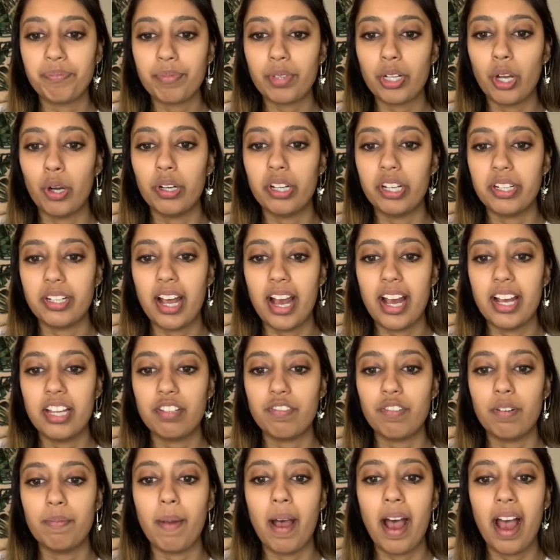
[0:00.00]
organized
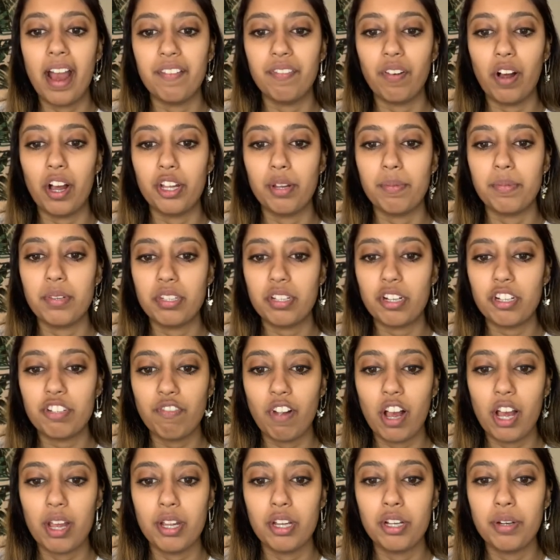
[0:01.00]
from high volume to search
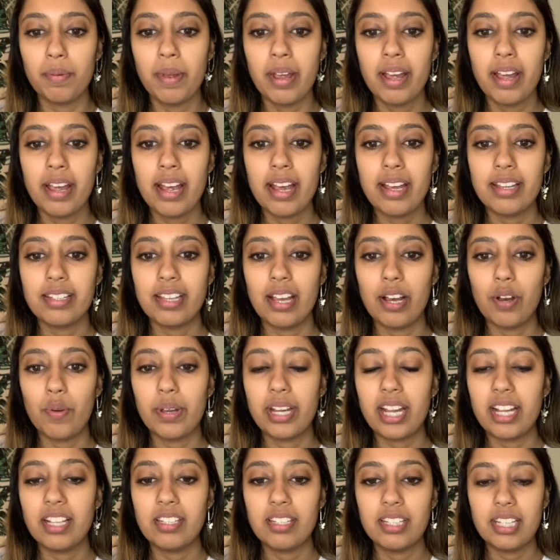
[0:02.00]
volume. So we
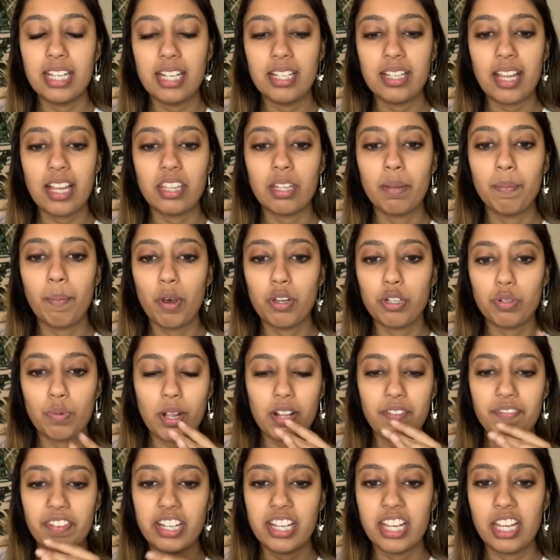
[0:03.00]
can see that the most
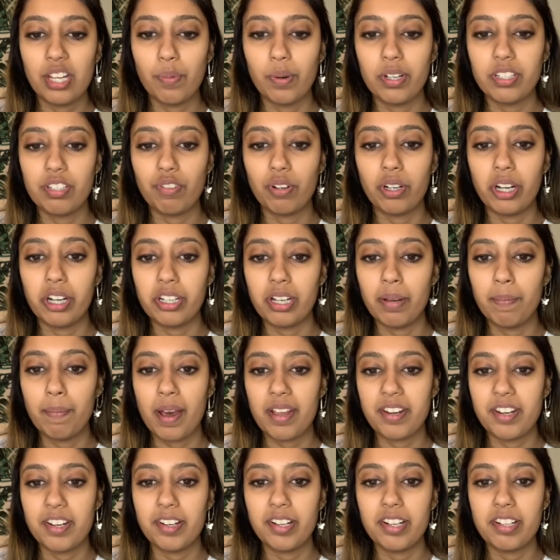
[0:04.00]
relevant keywords for our
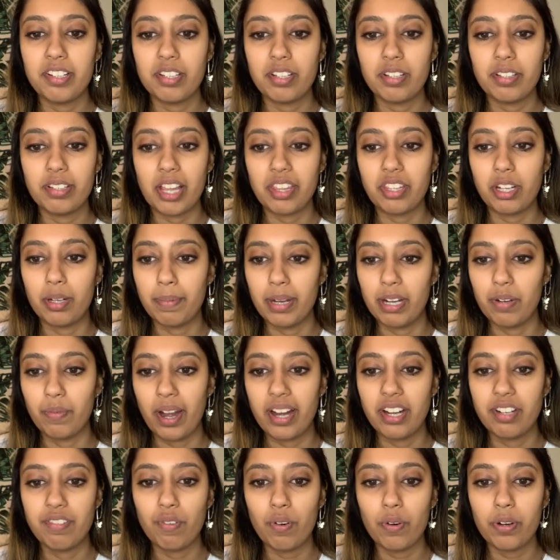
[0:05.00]
competitors that they're being
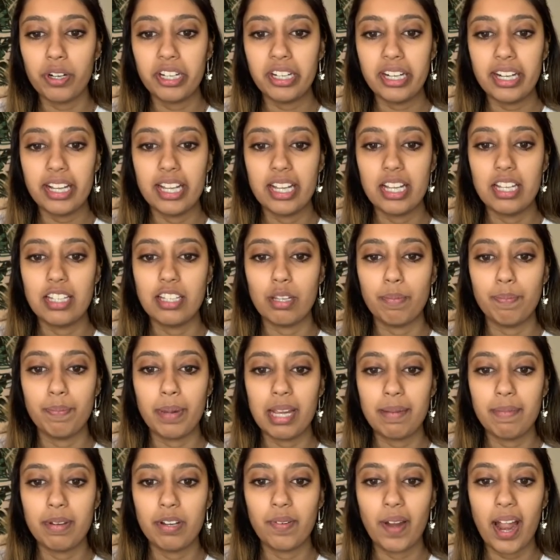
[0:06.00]
ranked for is
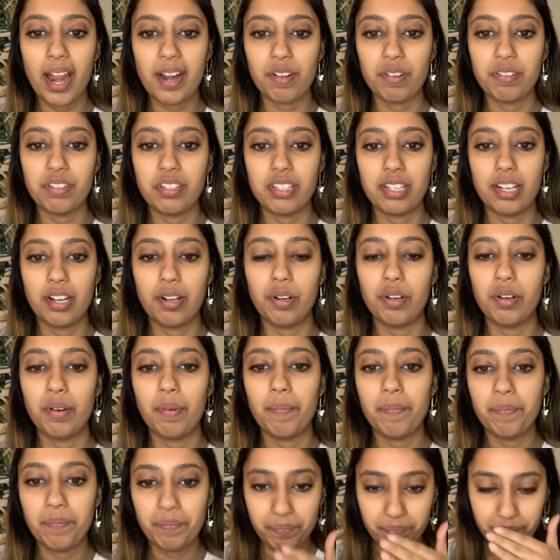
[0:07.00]
baby rattles 0
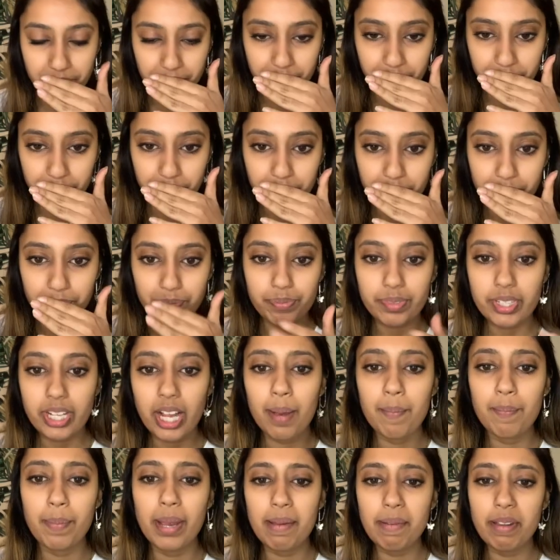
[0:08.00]

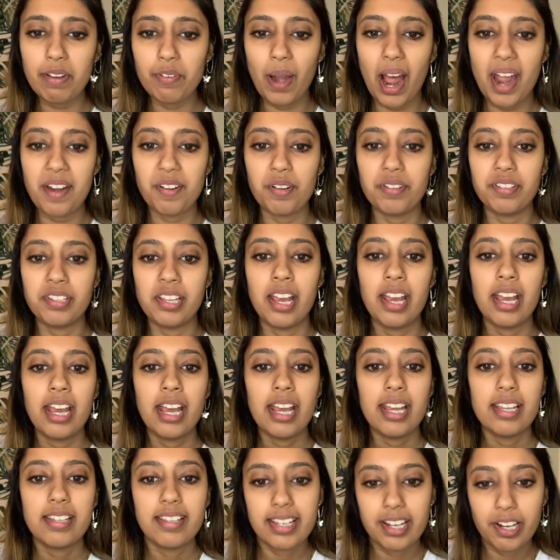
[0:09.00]

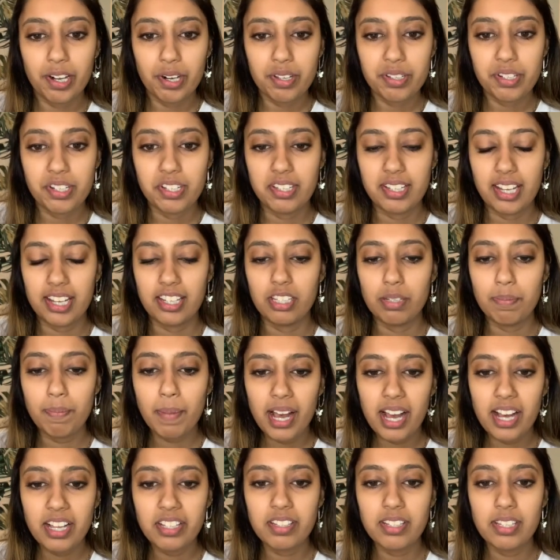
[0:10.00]
to 6
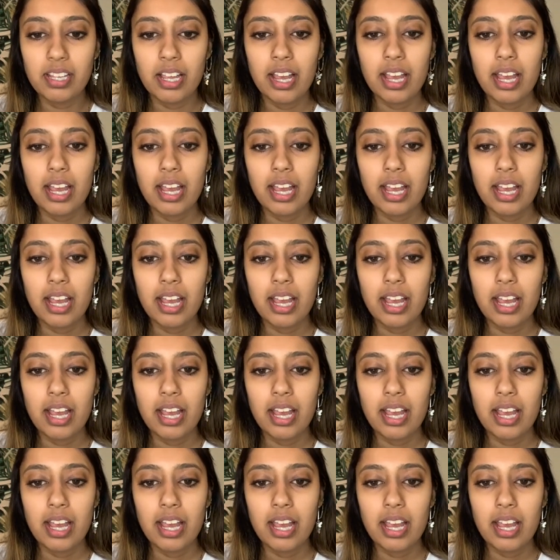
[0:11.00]
months,